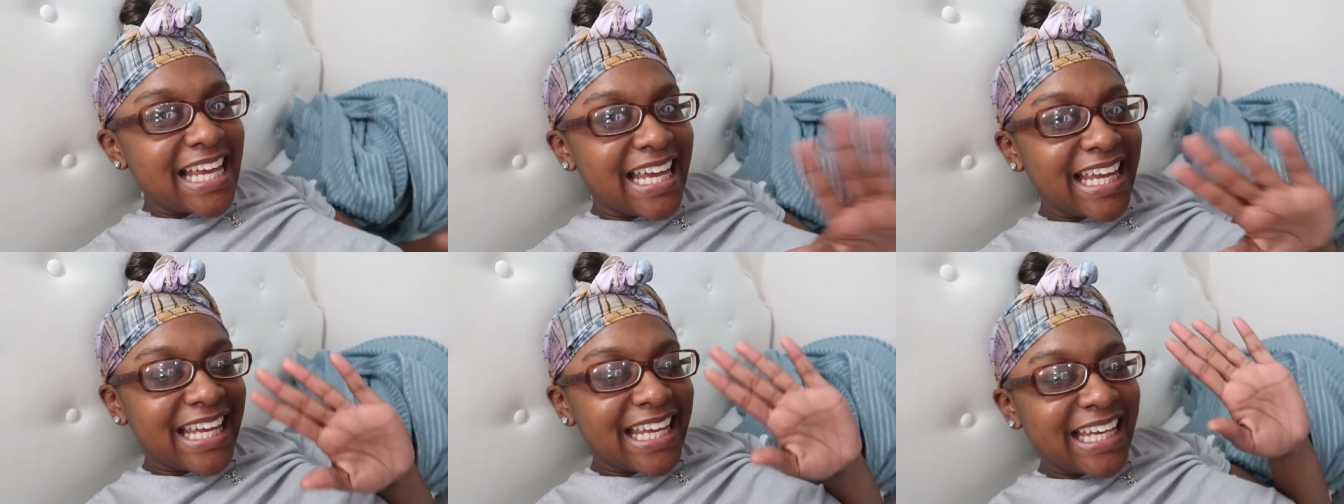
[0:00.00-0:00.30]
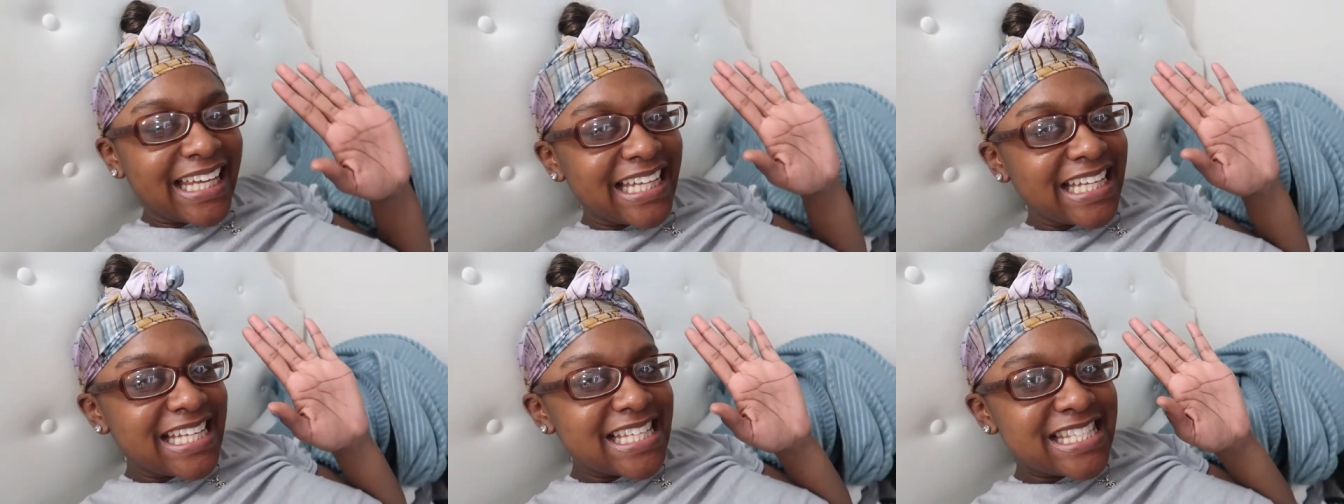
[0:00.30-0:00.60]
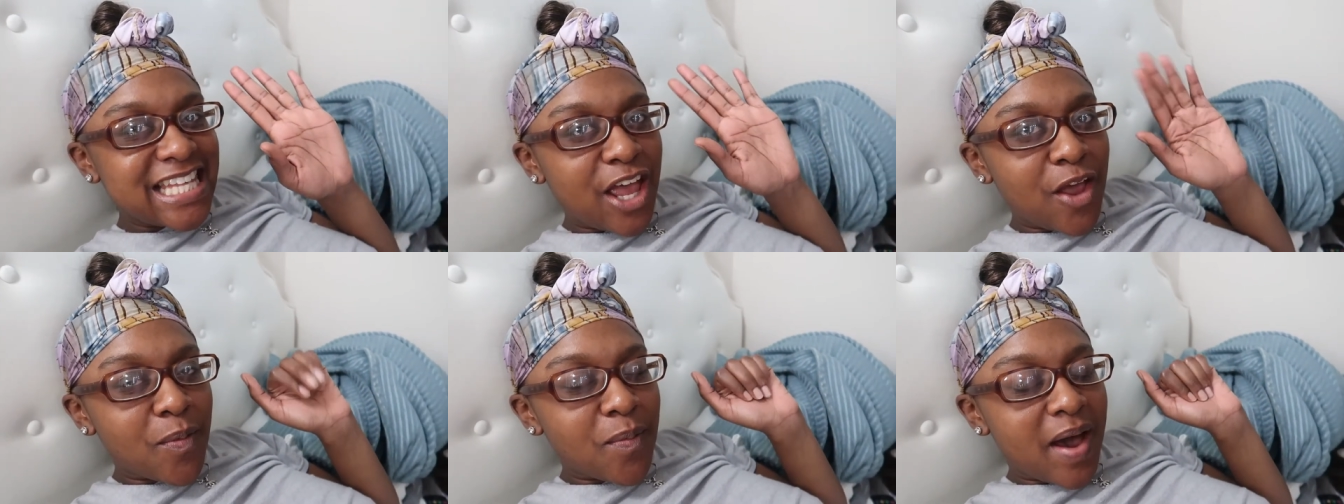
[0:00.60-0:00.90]

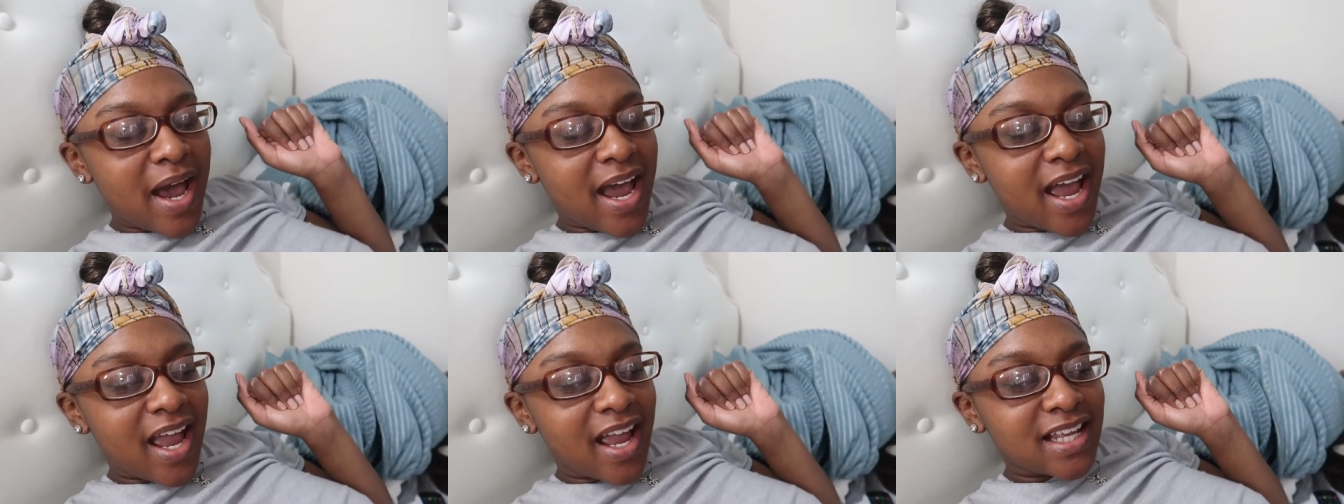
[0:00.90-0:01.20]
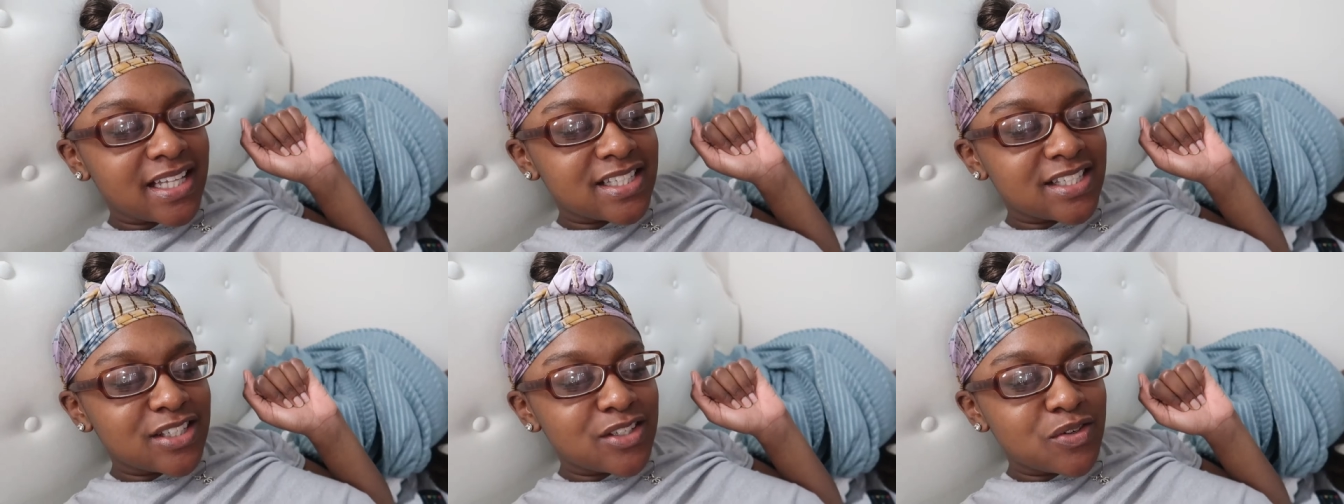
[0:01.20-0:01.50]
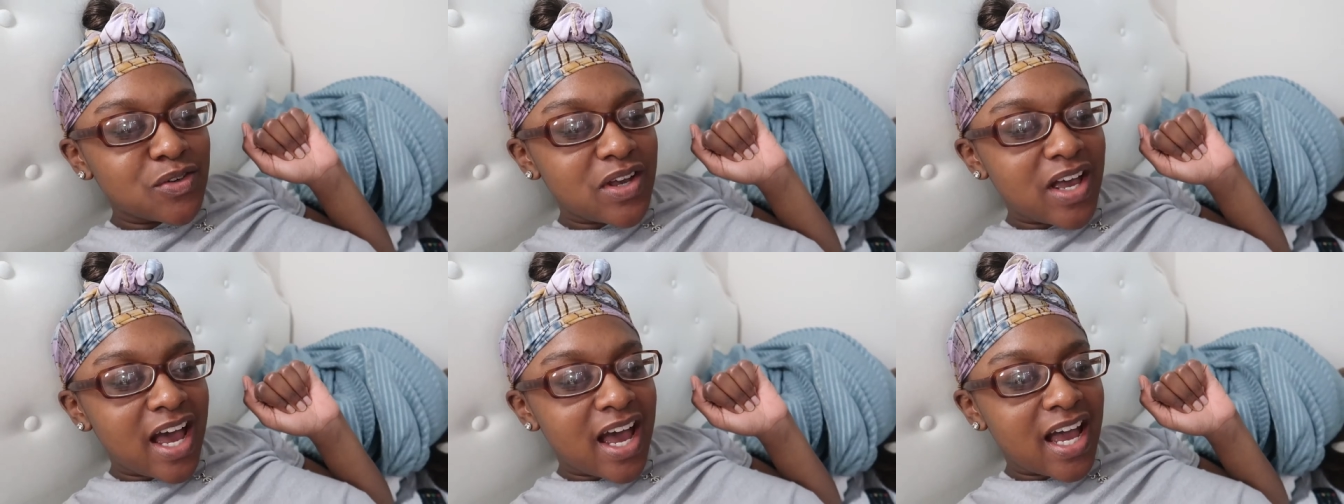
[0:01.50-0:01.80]
and say bye to you
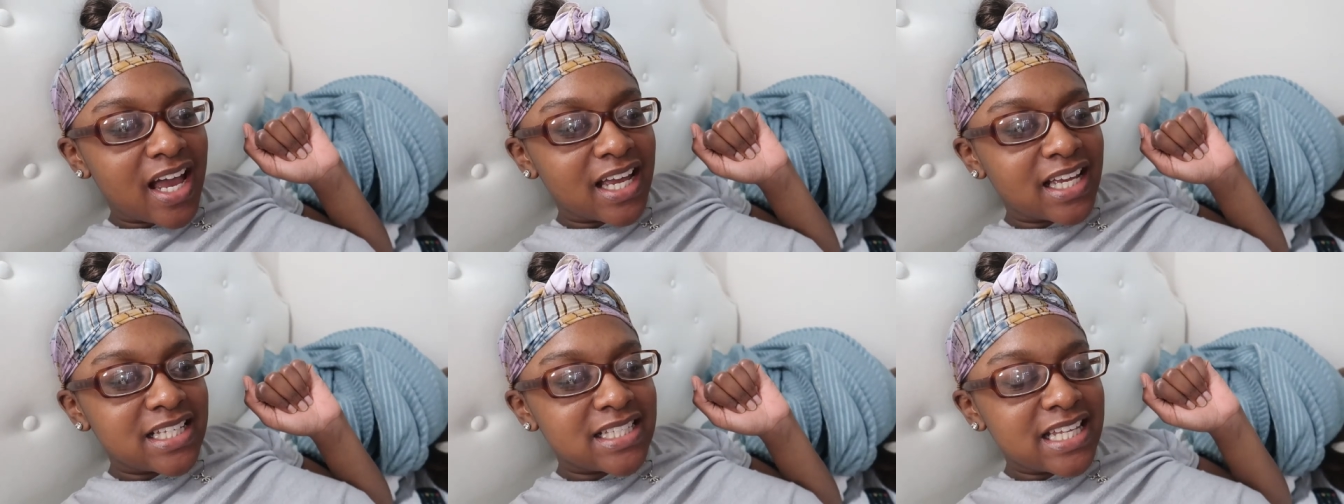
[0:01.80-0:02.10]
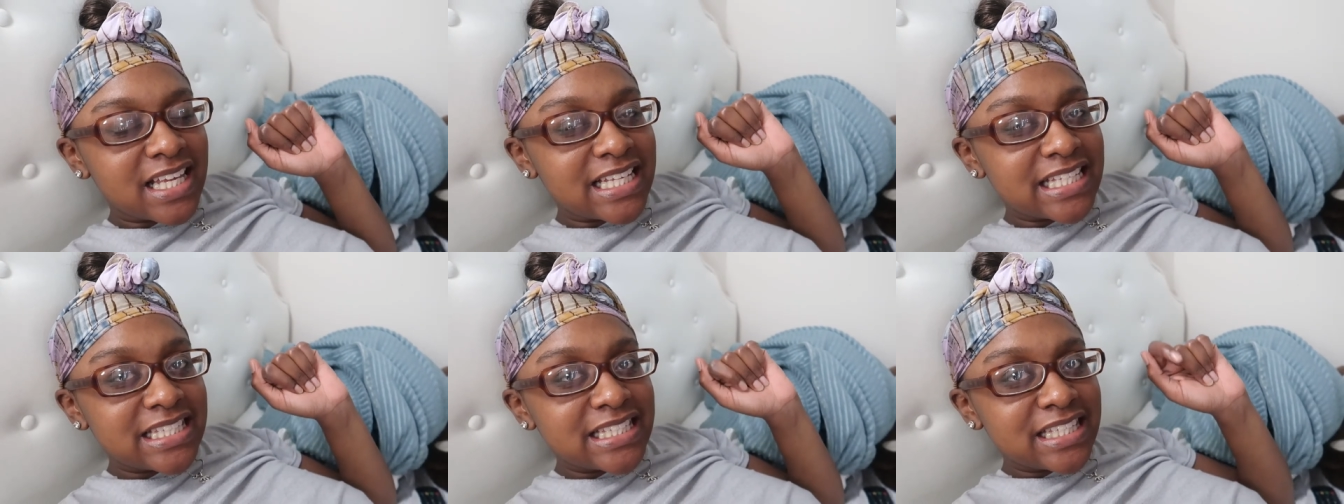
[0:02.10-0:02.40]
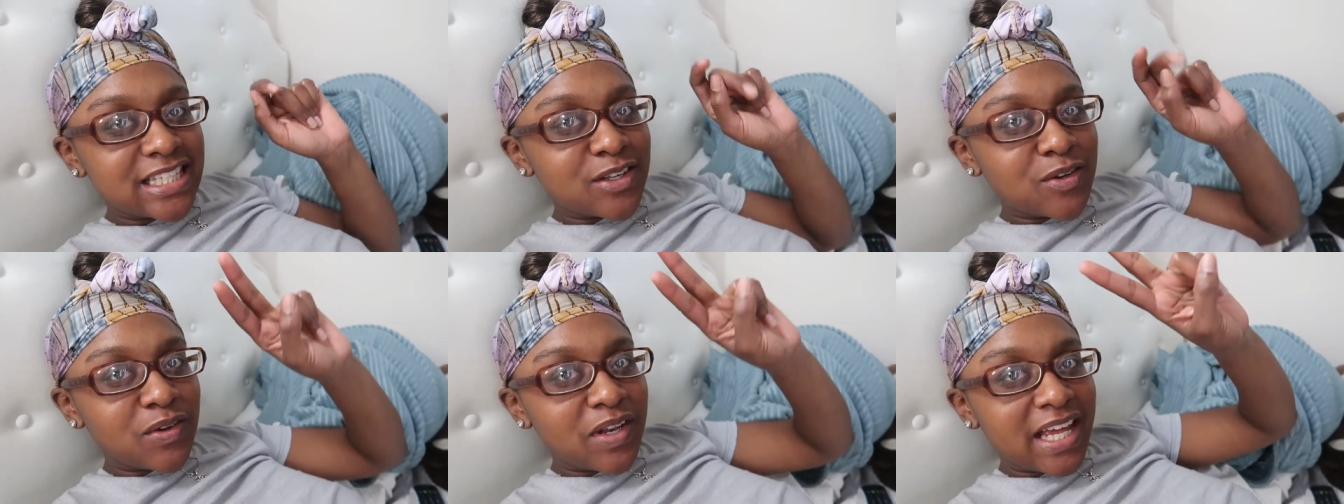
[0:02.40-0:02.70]
guys, and
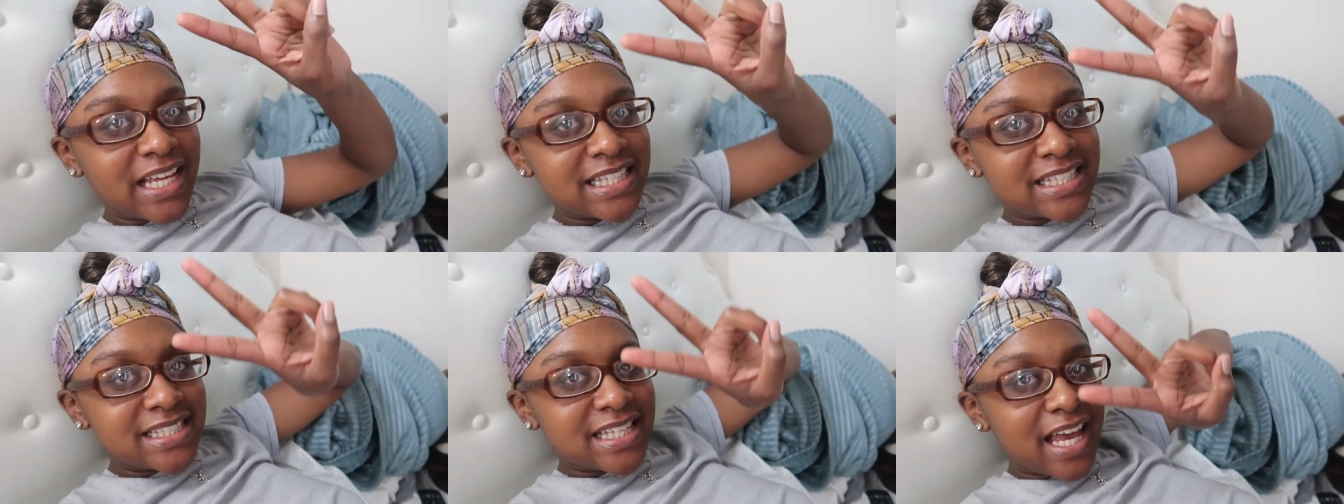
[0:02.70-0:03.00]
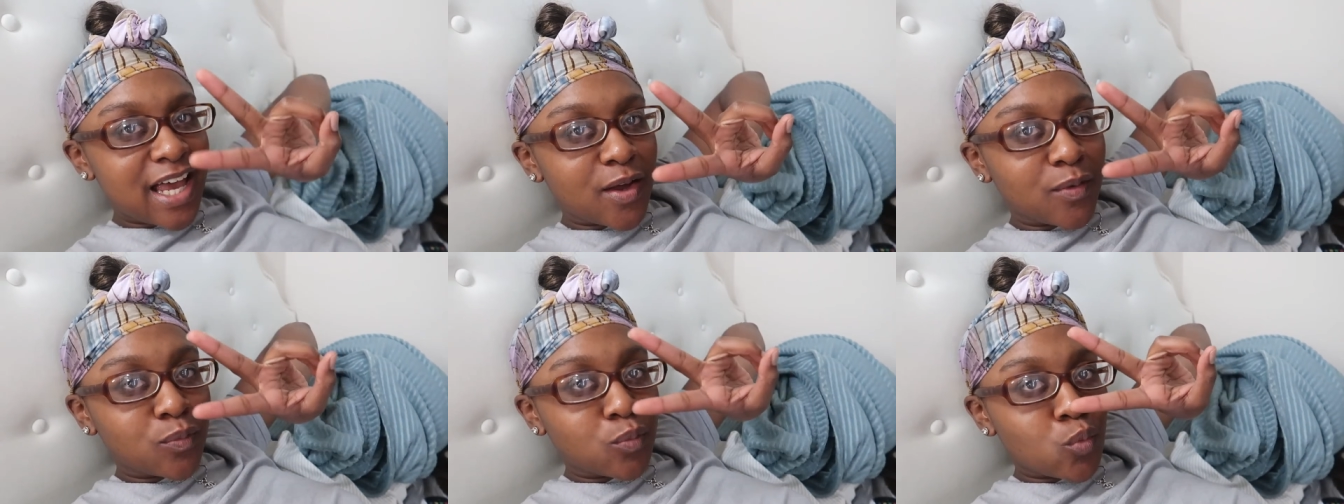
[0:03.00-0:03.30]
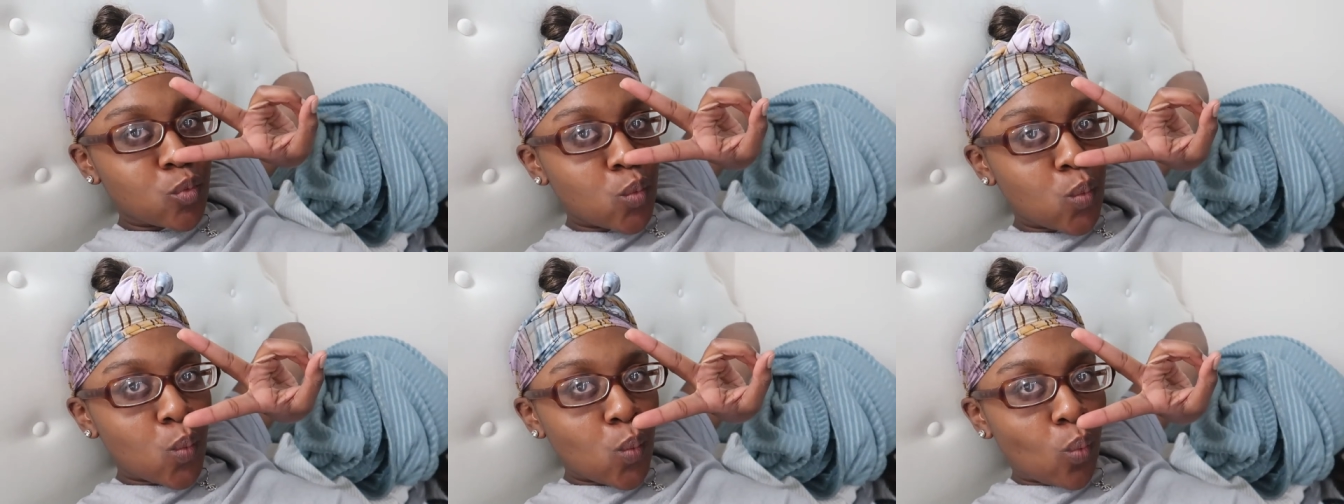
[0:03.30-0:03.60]
see you next
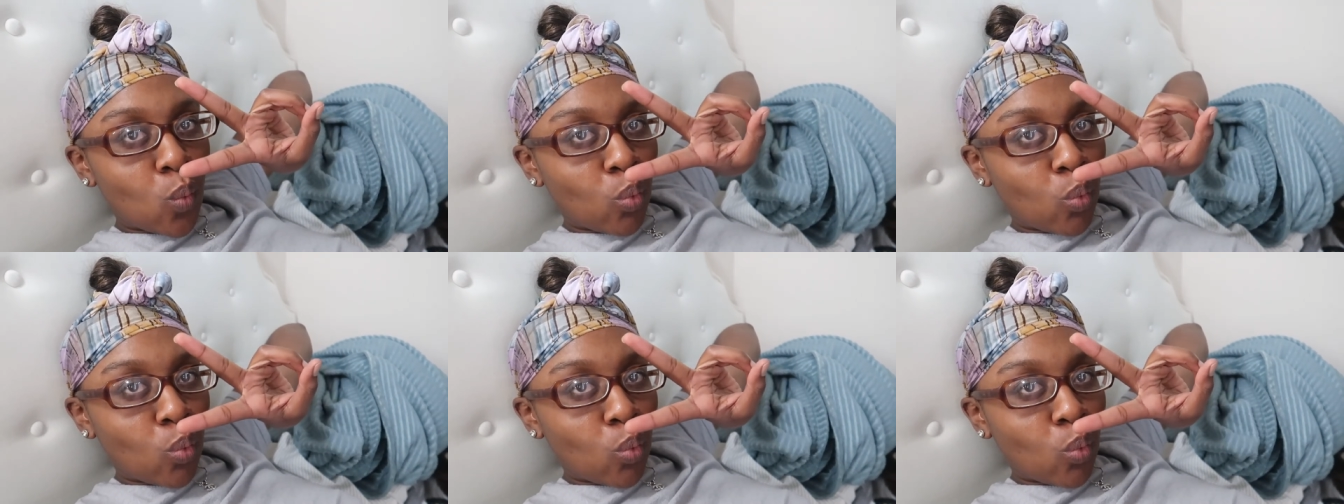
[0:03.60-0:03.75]
time.